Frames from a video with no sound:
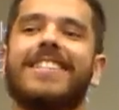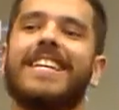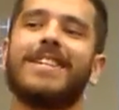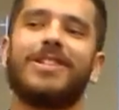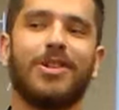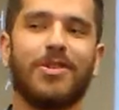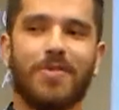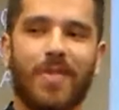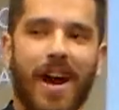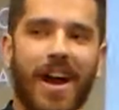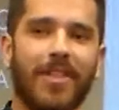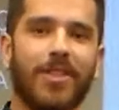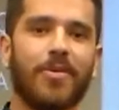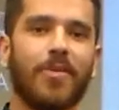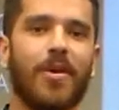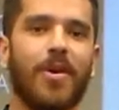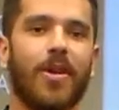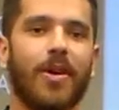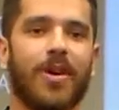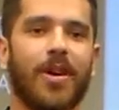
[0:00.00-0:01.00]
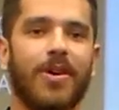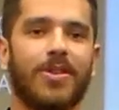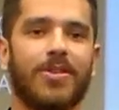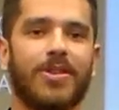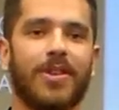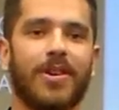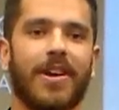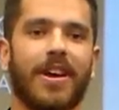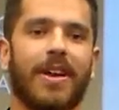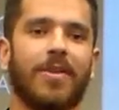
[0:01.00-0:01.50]
Did you ride the roller
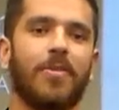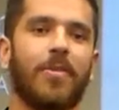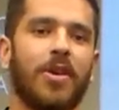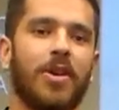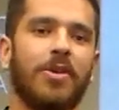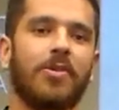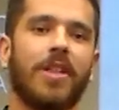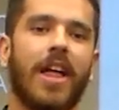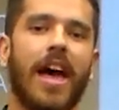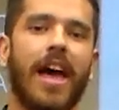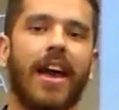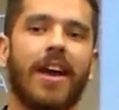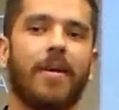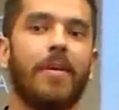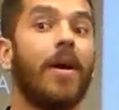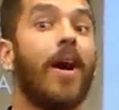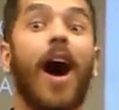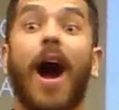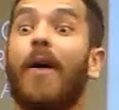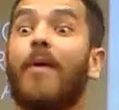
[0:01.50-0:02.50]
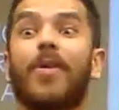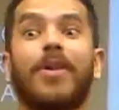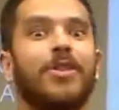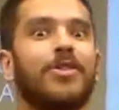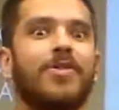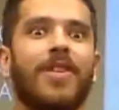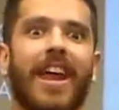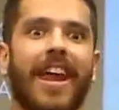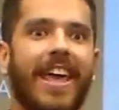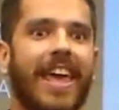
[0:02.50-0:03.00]
coaster and were you like, I
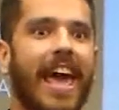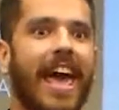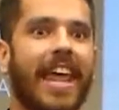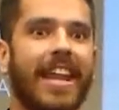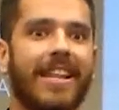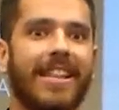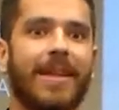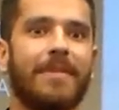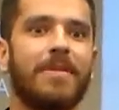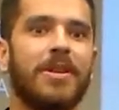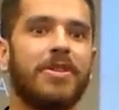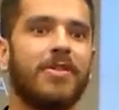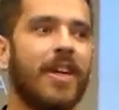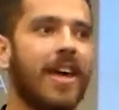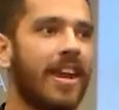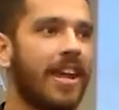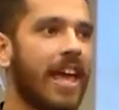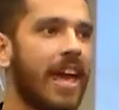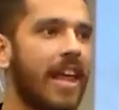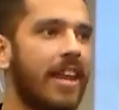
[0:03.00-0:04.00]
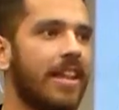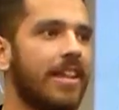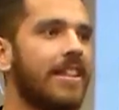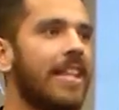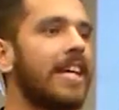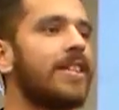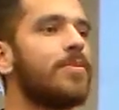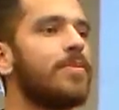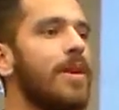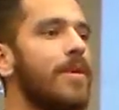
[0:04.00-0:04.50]
want to do that again, let me do that again.
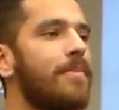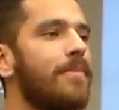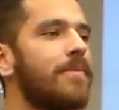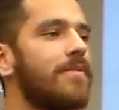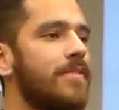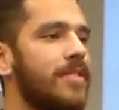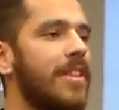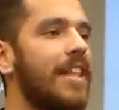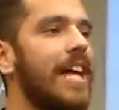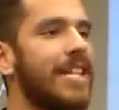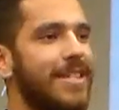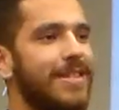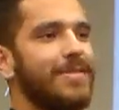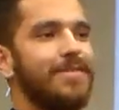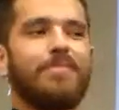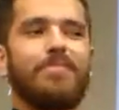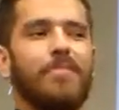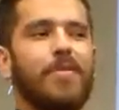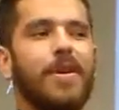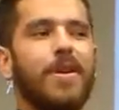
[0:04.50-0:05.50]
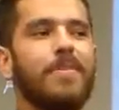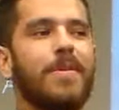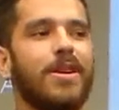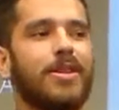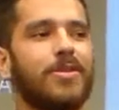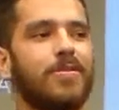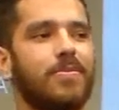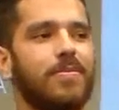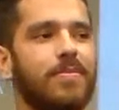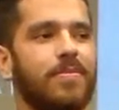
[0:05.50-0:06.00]
That's what I'm, that's pretty
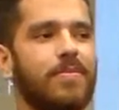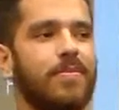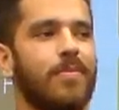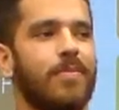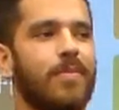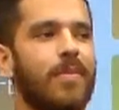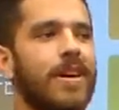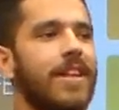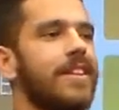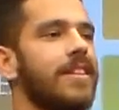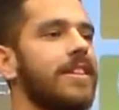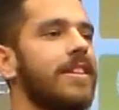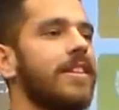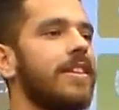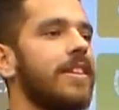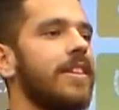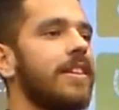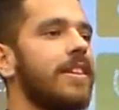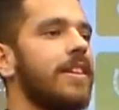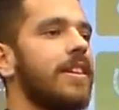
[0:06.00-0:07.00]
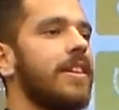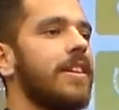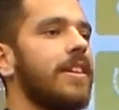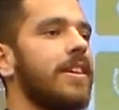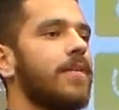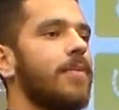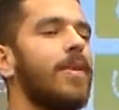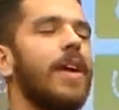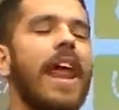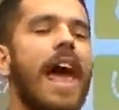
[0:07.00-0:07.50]
much what
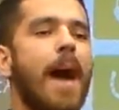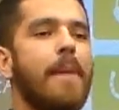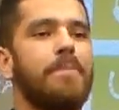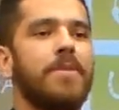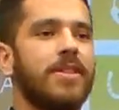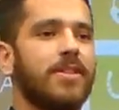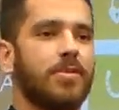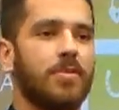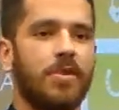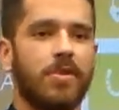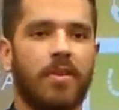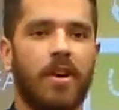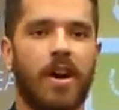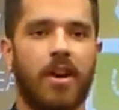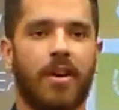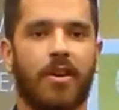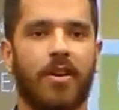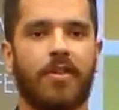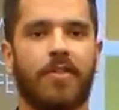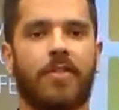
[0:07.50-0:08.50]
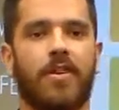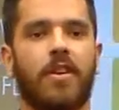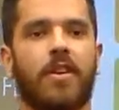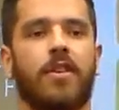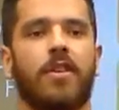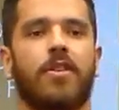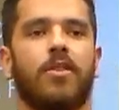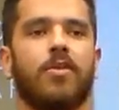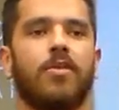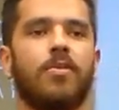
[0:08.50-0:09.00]
what happens when you conquer your
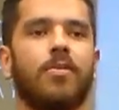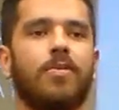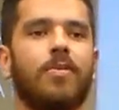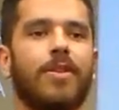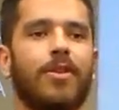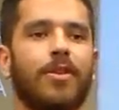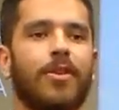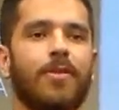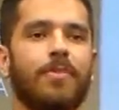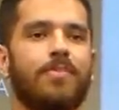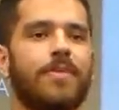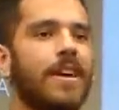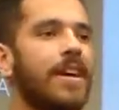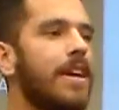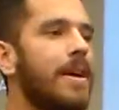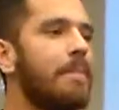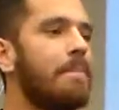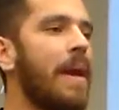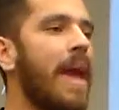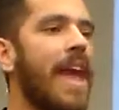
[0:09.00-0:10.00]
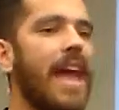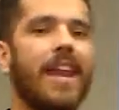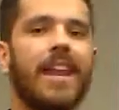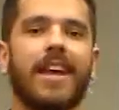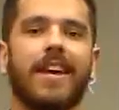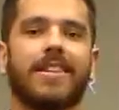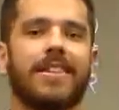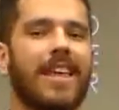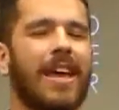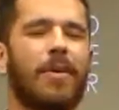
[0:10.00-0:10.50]
fear. You, you're
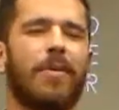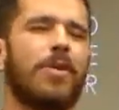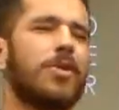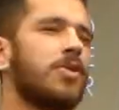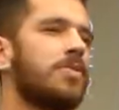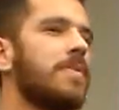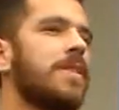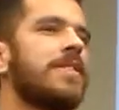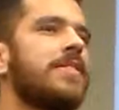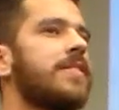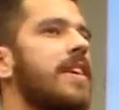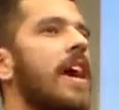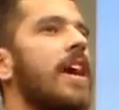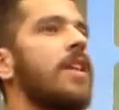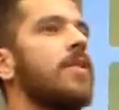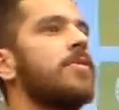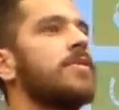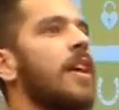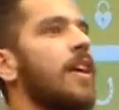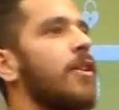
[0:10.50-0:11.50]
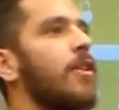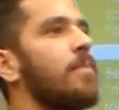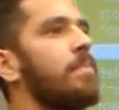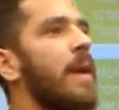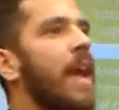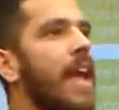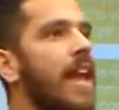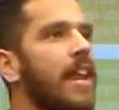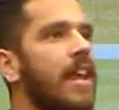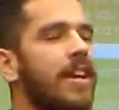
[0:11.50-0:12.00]
panicked, like Will Smith said, he was like, you're
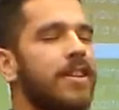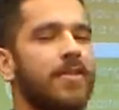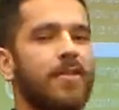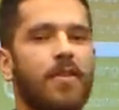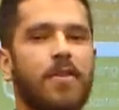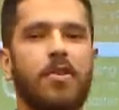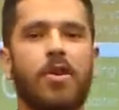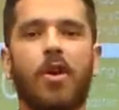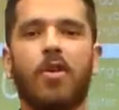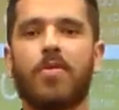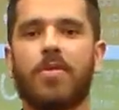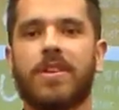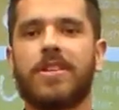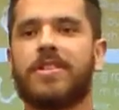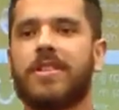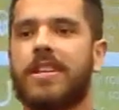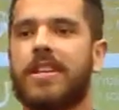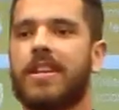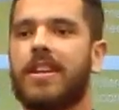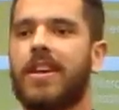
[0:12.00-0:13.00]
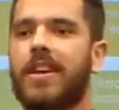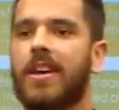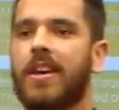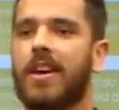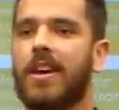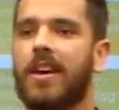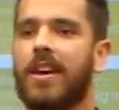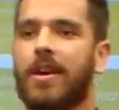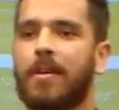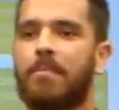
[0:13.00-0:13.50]
panicked for no reason
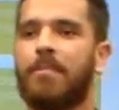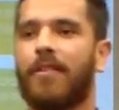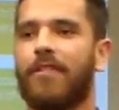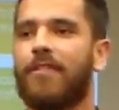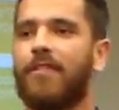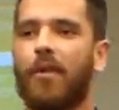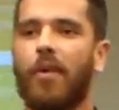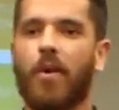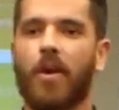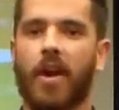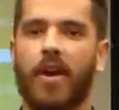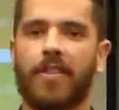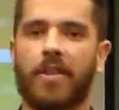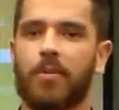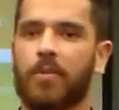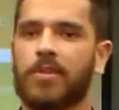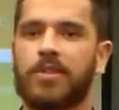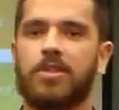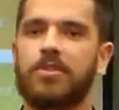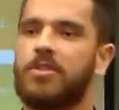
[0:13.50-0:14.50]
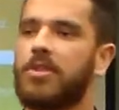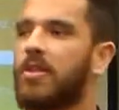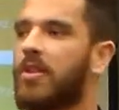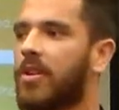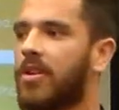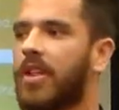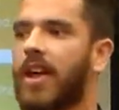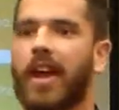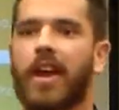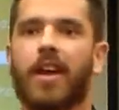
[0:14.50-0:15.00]
before, and then once you do
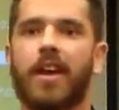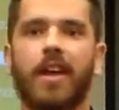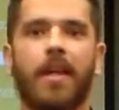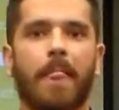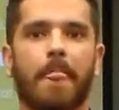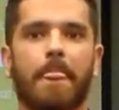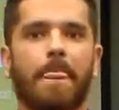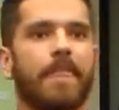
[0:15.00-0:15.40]
it, you're like,